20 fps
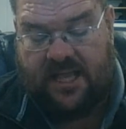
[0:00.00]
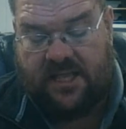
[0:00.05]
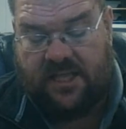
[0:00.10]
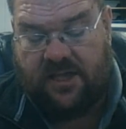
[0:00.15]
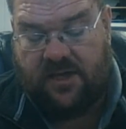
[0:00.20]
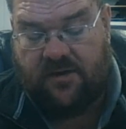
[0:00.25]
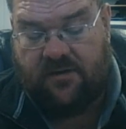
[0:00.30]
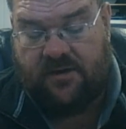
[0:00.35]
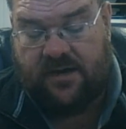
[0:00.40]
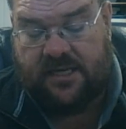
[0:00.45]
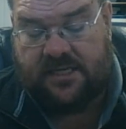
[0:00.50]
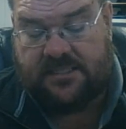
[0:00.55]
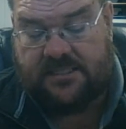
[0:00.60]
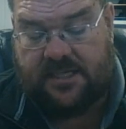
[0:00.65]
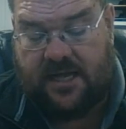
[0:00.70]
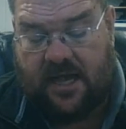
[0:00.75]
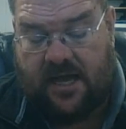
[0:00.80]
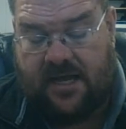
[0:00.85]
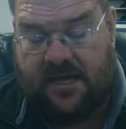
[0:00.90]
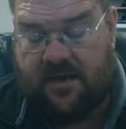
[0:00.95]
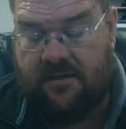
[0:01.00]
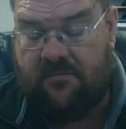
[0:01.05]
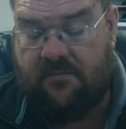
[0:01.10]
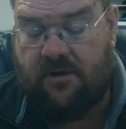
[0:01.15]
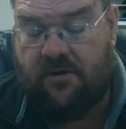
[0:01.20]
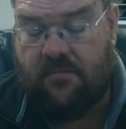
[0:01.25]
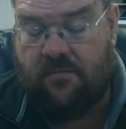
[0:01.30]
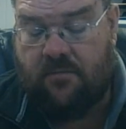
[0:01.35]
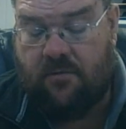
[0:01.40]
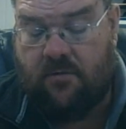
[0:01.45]
and the eunuch saw him
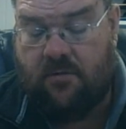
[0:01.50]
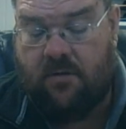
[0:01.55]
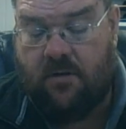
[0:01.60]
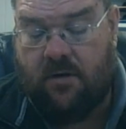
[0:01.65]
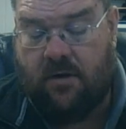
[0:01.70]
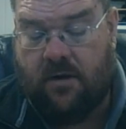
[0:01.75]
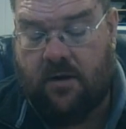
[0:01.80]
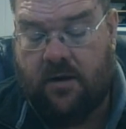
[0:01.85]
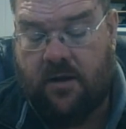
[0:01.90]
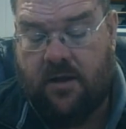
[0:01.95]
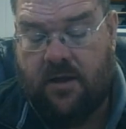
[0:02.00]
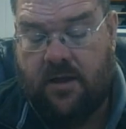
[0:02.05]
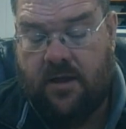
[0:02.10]
no more,